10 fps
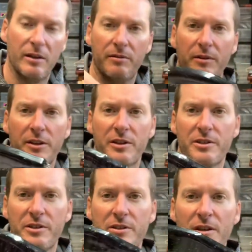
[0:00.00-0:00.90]
Like
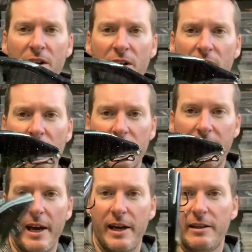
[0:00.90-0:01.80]
this is a
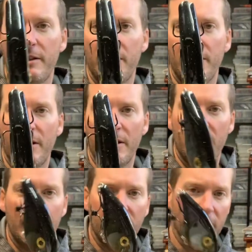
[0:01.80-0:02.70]
Gandy.
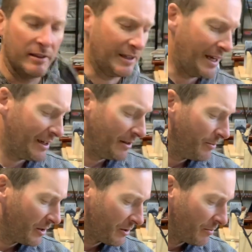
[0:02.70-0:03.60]
Gandy
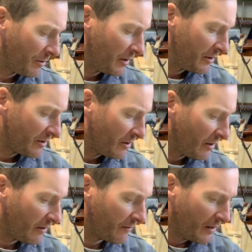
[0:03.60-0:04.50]
makes some great
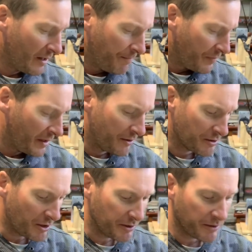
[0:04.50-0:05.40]
stuff. And
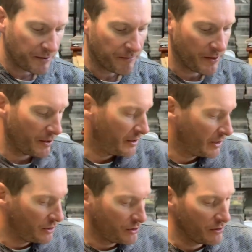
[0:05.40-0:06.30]
there's all different
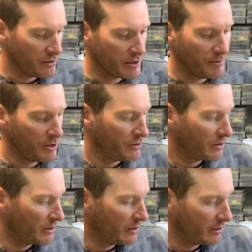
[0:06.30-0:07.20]
variations. I mean, you
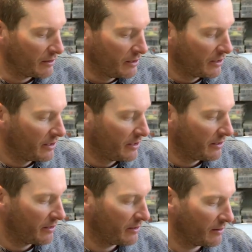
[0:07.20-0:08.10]
can get,
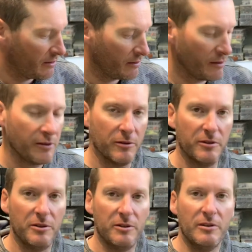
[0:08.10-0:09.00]
you know,
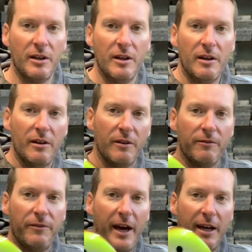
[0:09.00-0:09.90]
little
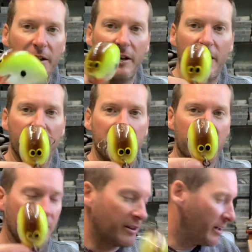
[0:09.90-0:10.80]
fat guys
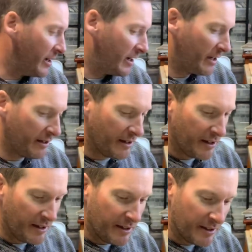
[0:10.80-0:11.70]
like that.
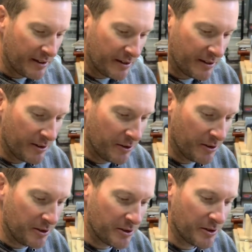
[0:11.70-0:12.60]
You know,
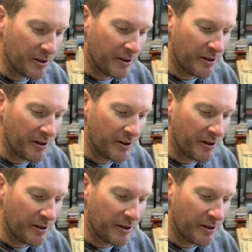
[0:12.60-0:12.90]
these are,